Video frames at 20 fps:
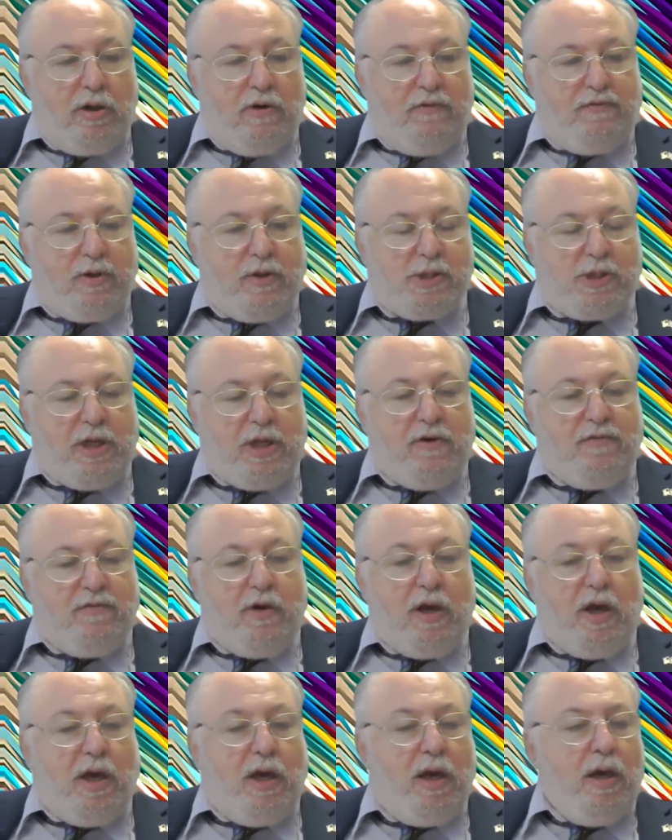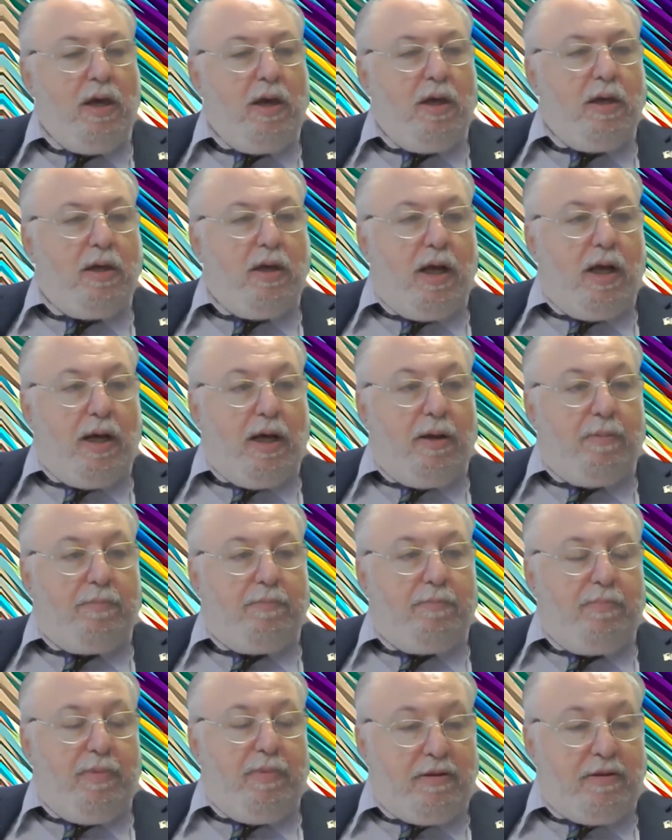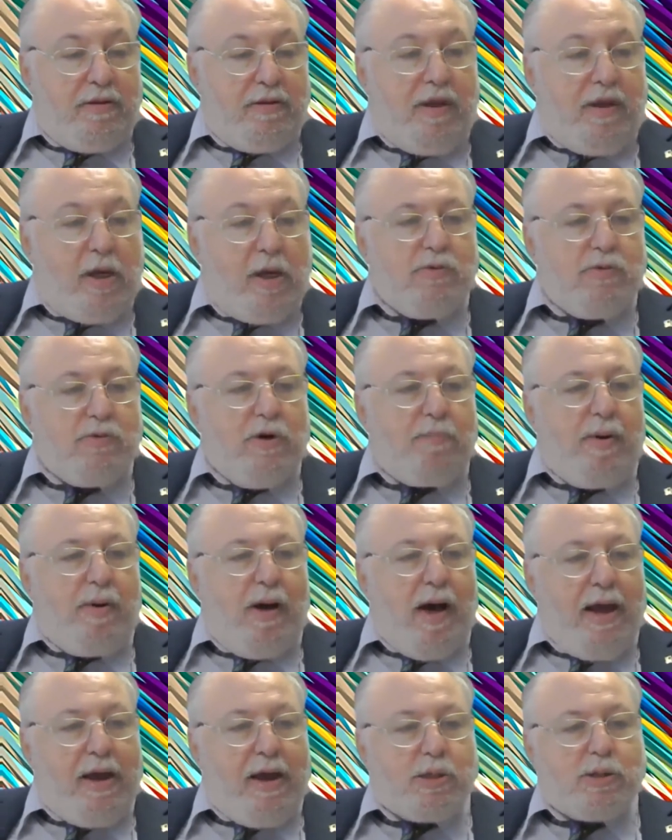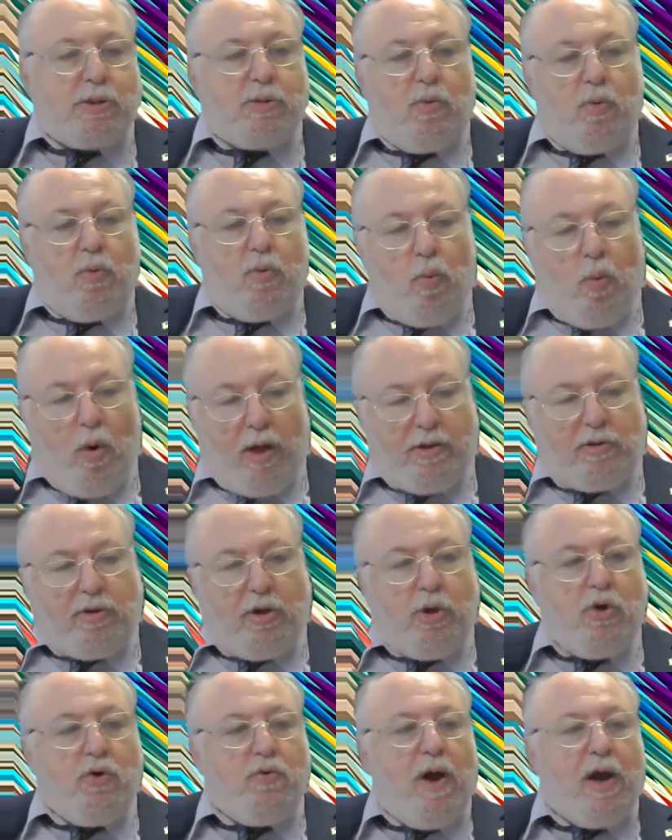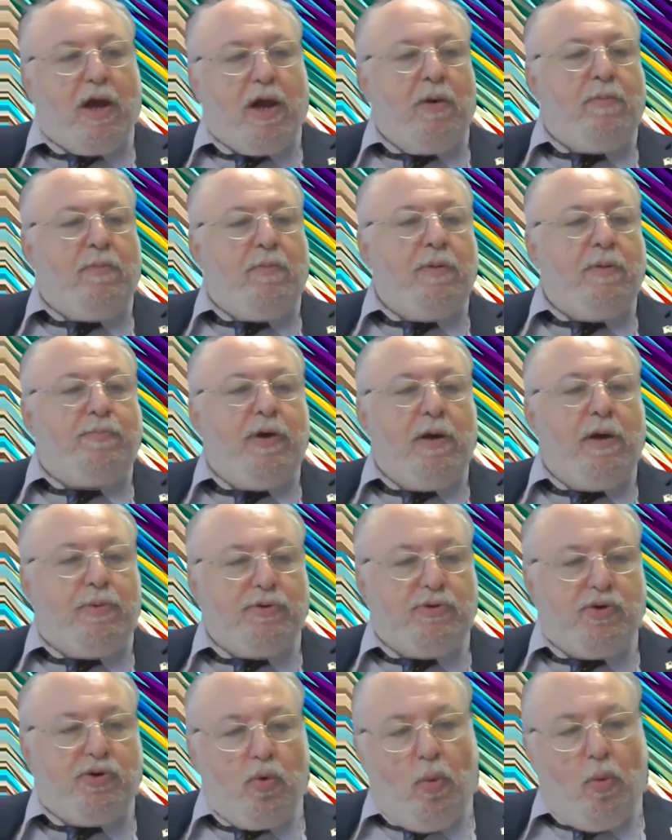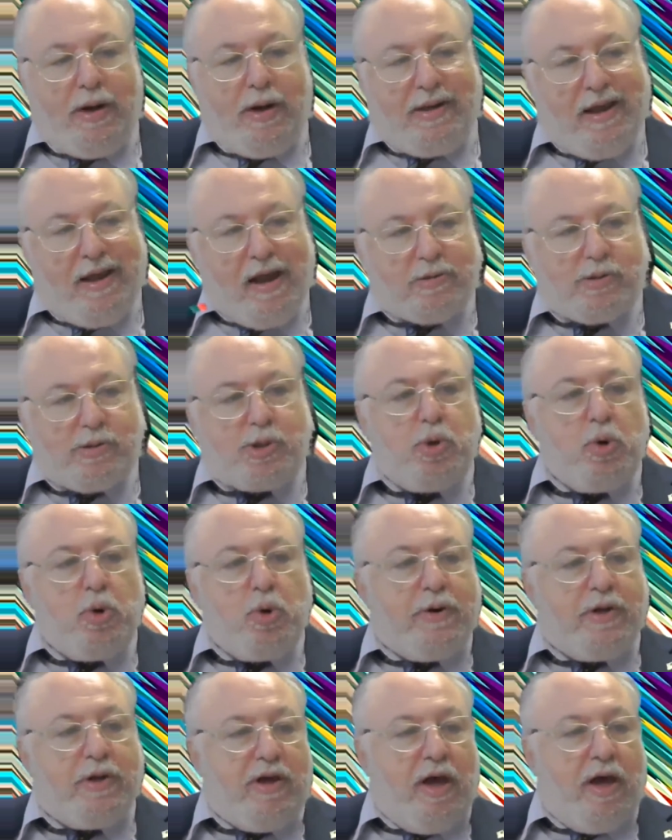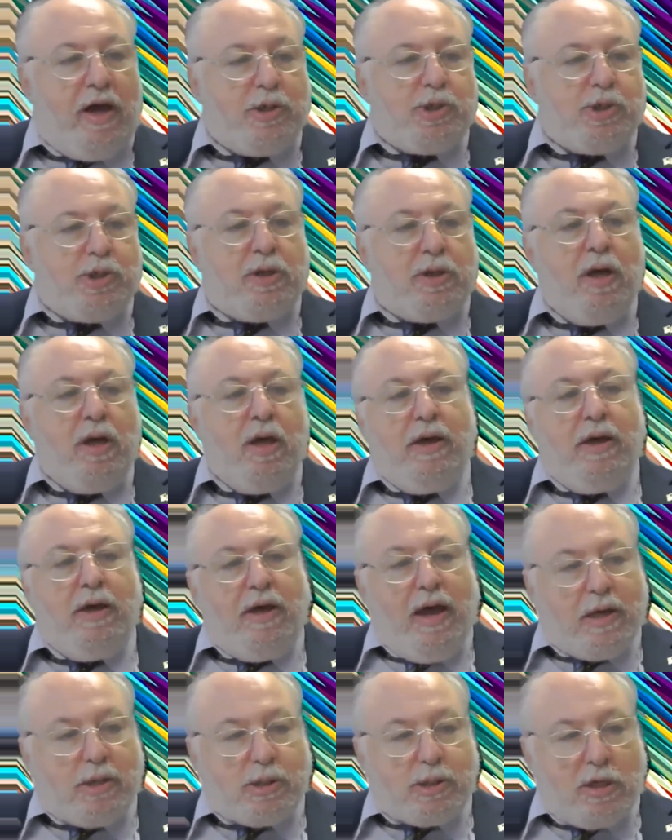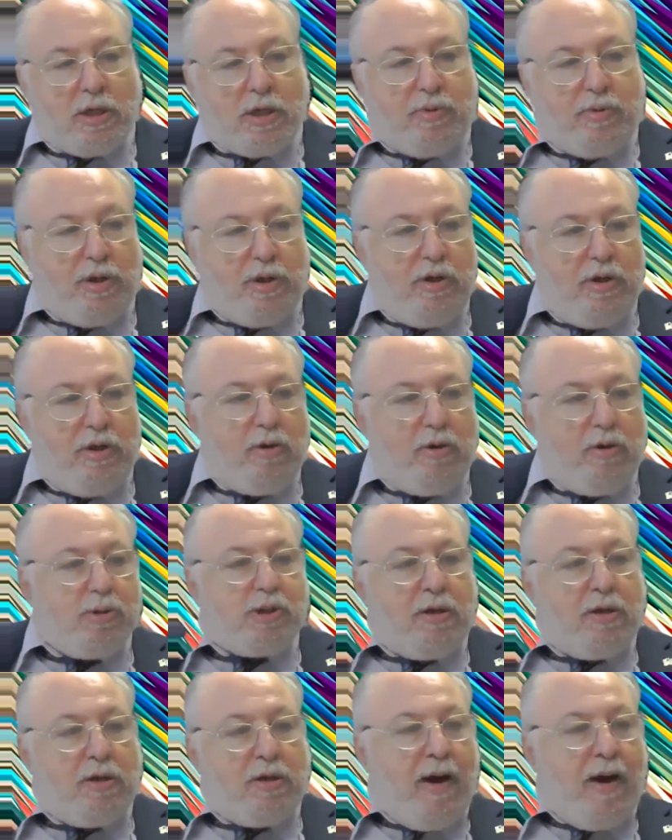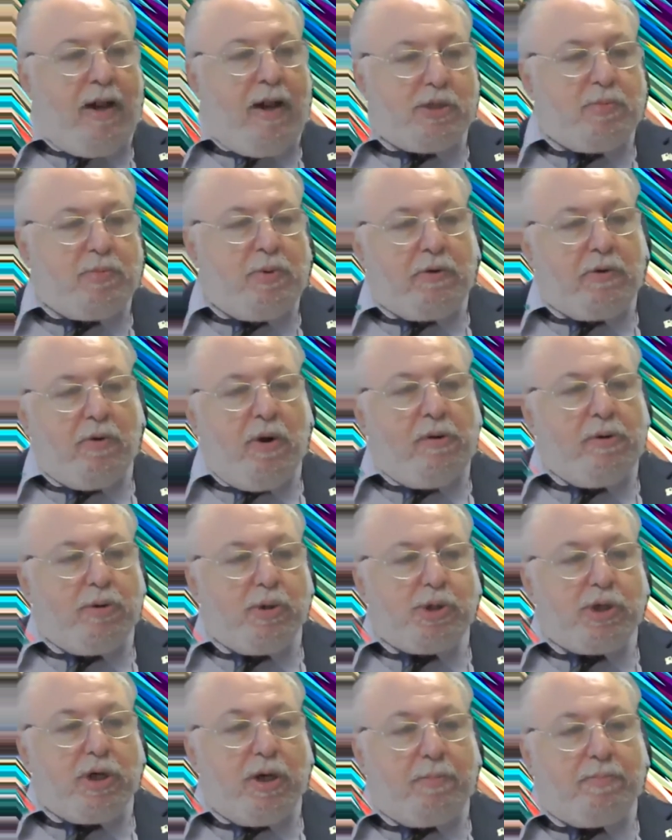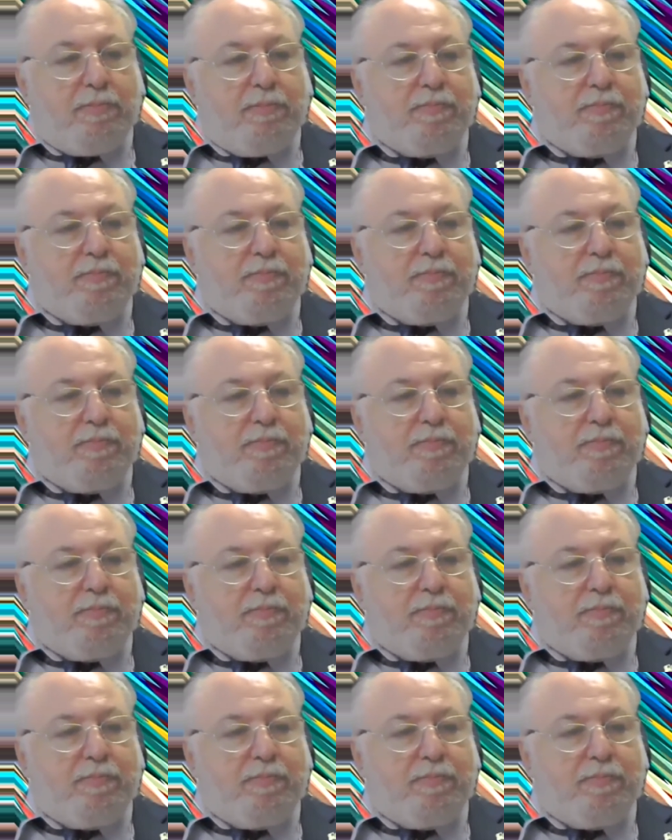if it's T V, uh, anti-Israel bias, what do you recommend people do? What gets your attention as somebody who's in management or ownership?